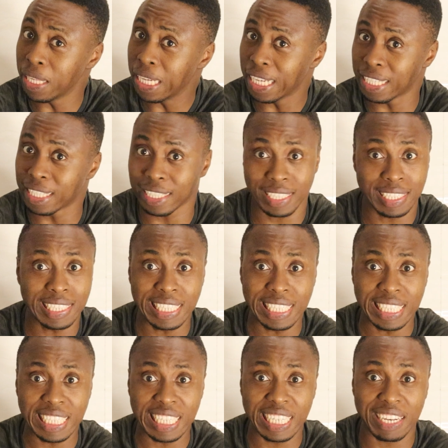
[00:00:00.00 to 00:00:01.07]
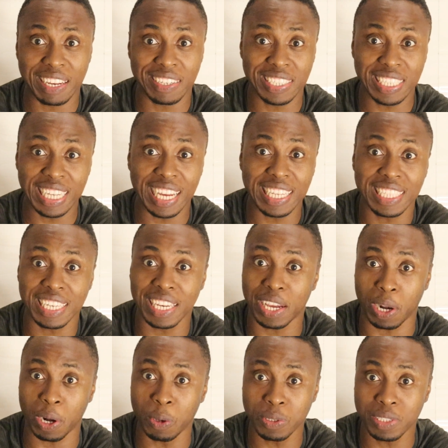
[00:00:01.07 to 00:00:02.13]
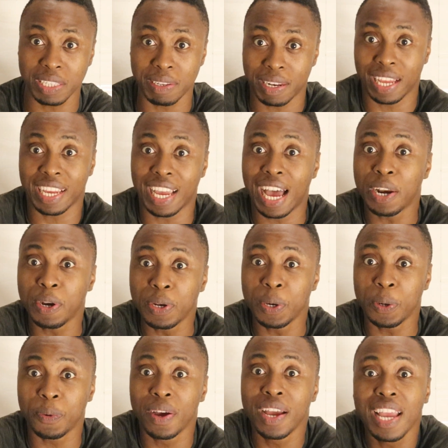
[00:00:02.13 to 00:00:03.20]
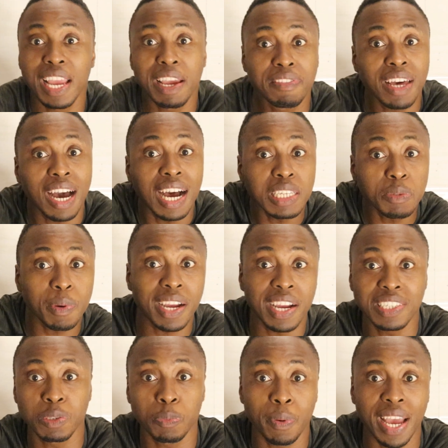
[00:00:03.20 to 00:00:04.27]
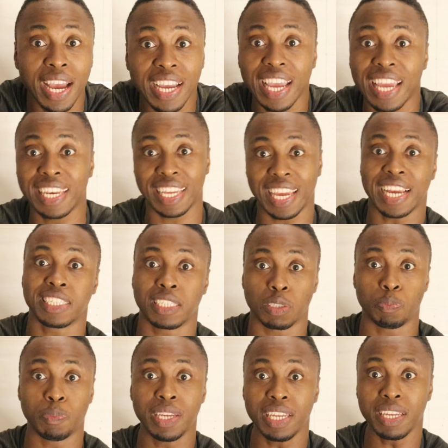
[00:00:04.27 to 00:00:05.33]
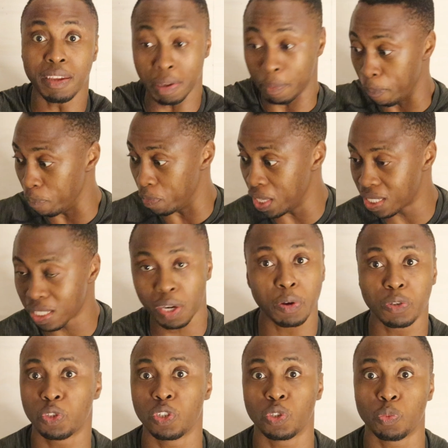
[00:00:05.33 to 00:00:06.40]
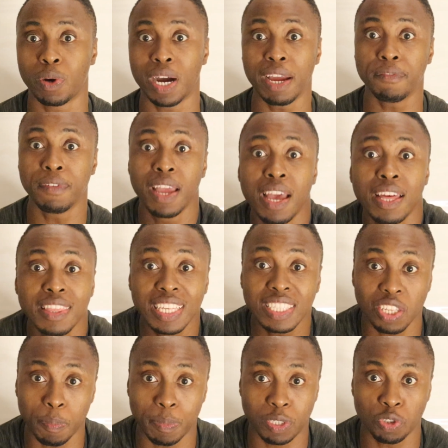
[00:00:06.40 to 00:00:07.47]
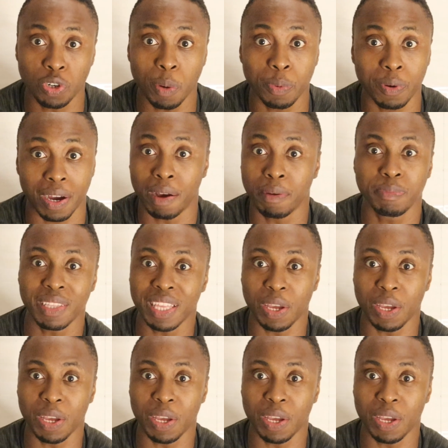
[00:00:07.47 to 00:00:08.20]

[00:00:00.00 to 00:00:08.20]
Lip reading: thinking, if she gets any closer, like, I don't know, if the husband comes back and catches me this close to his wife, there's gonna be trouble. I'm